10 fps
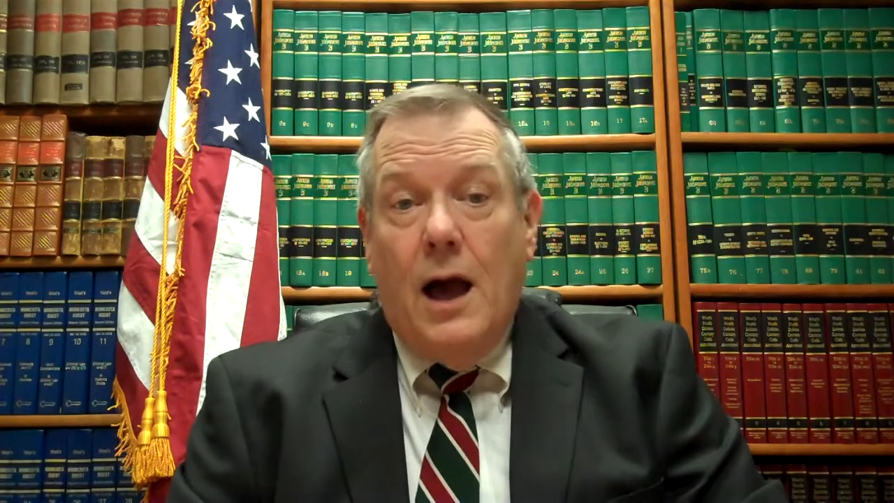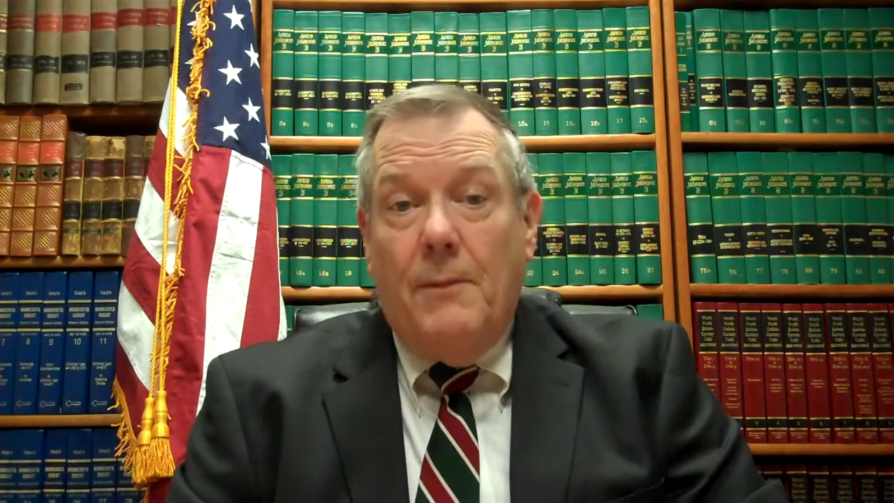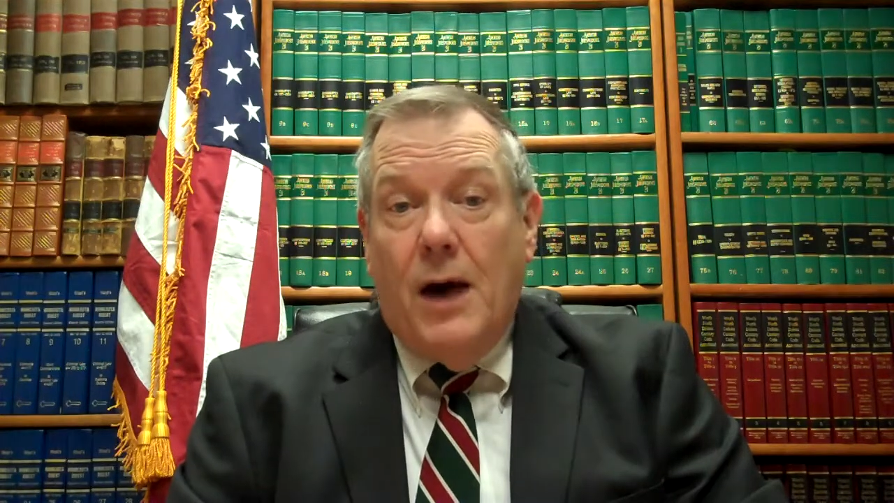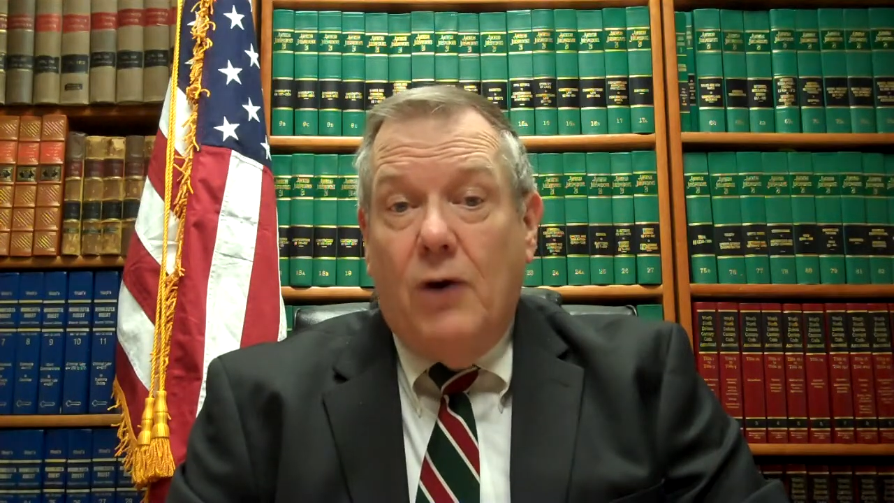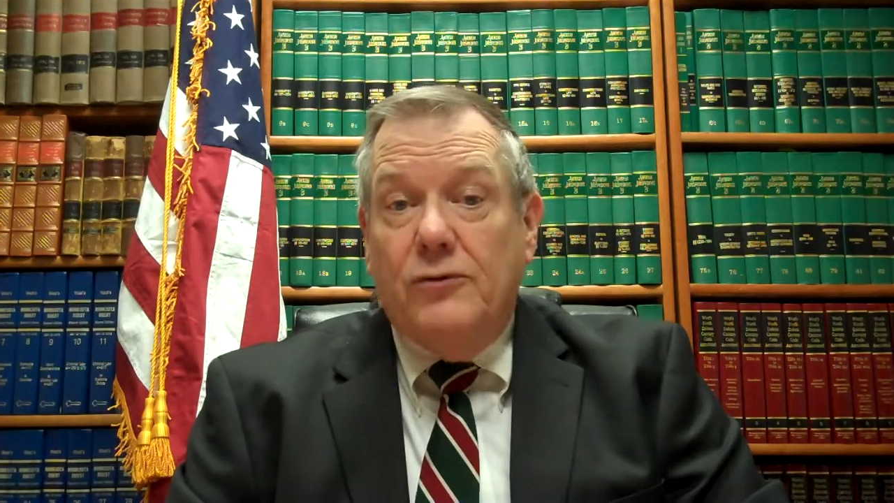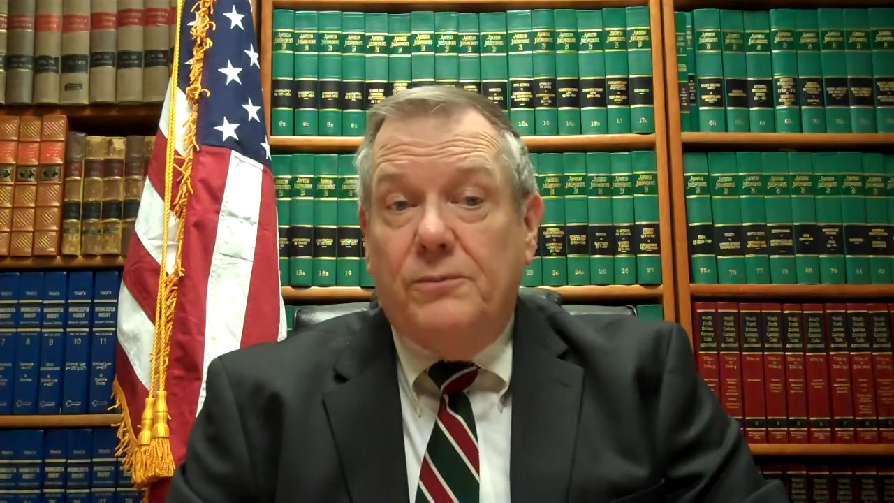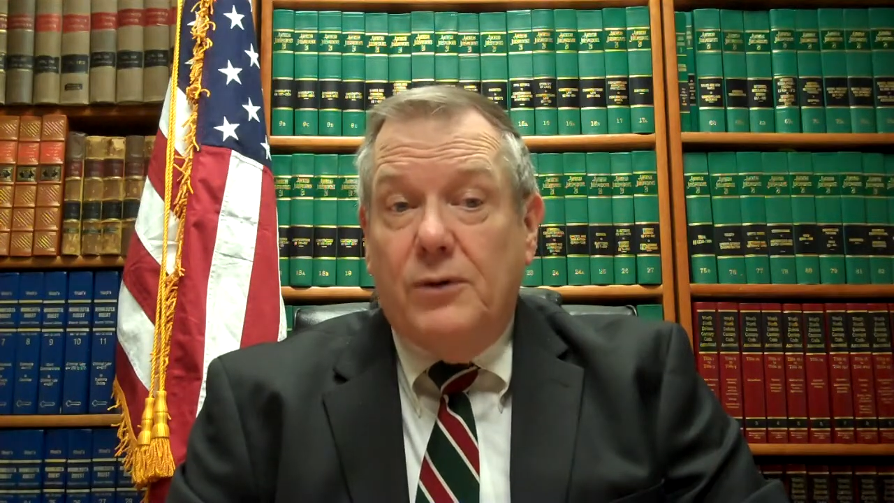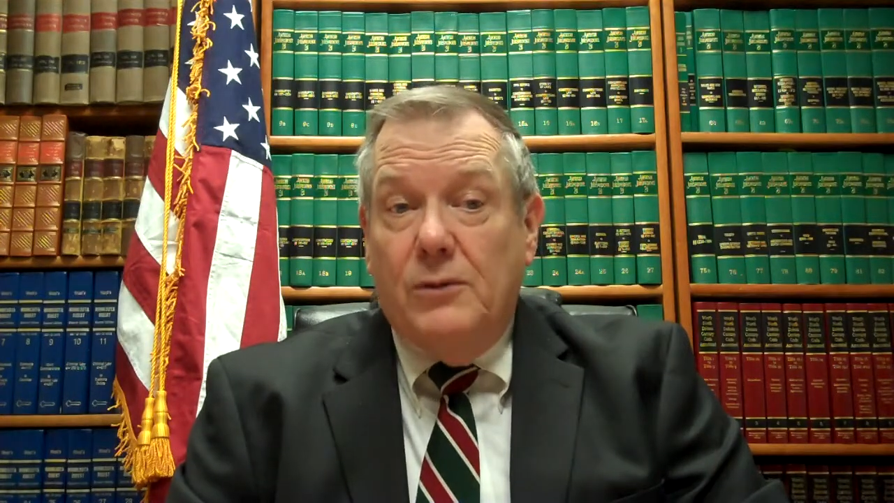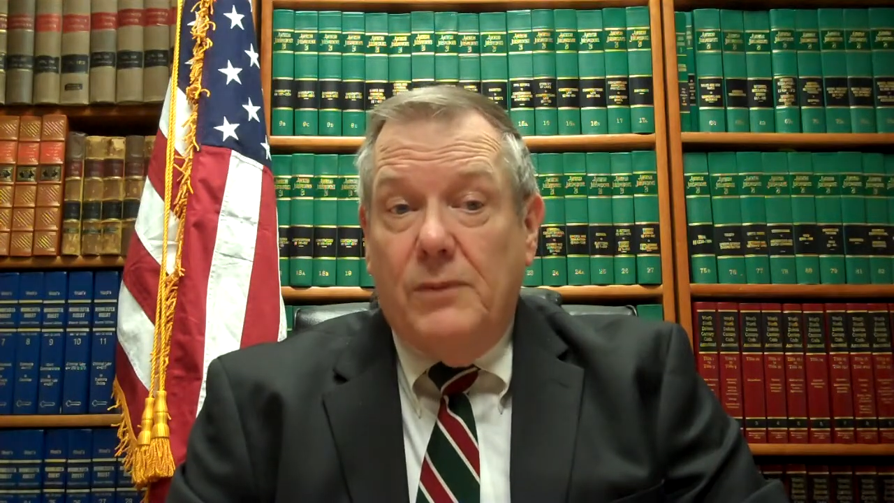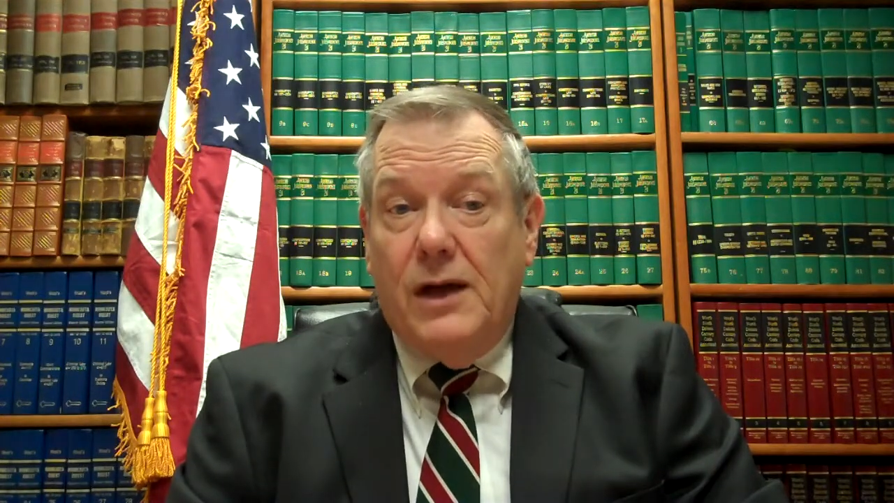amount
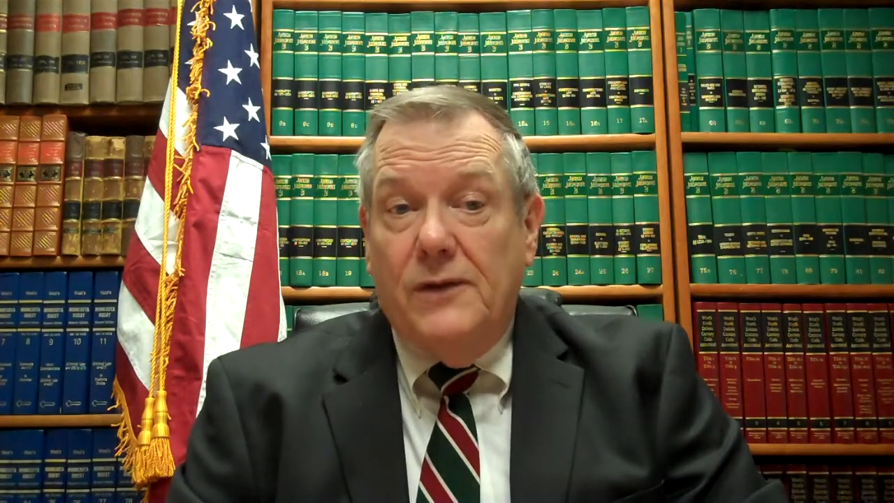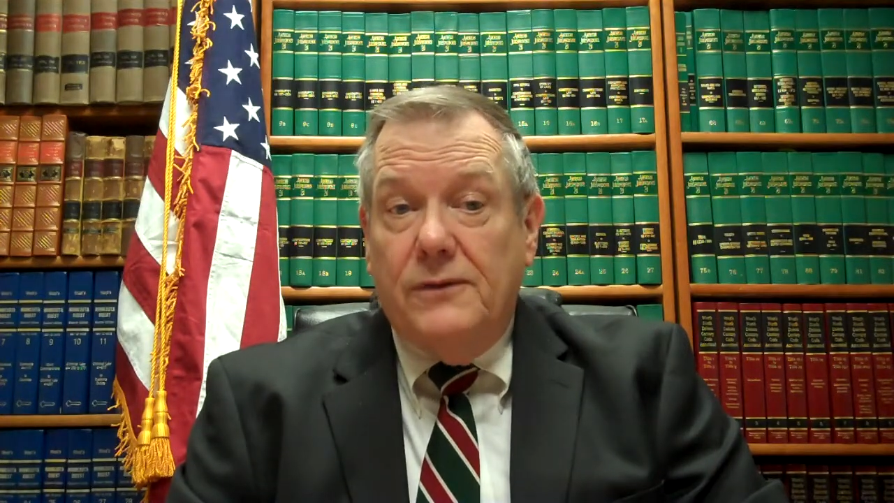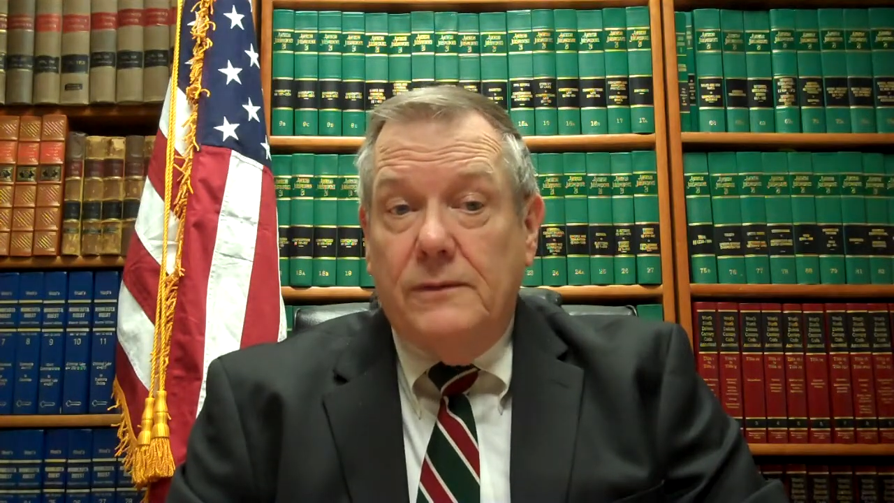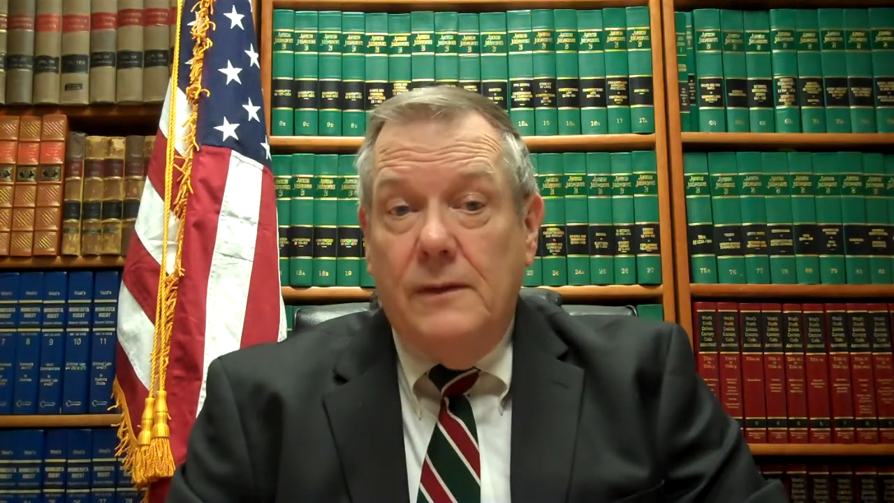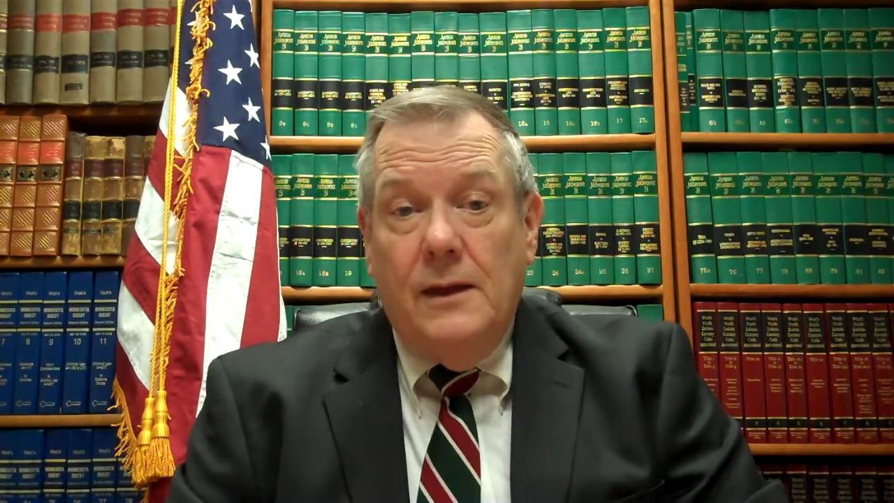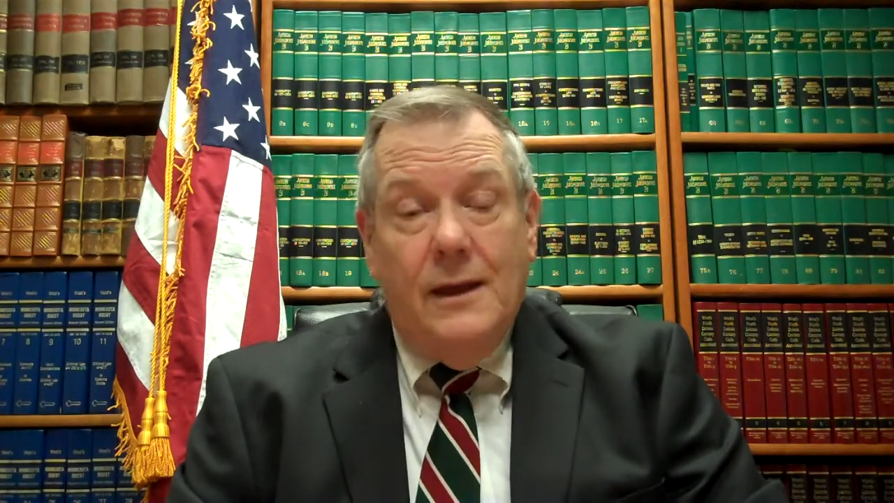per month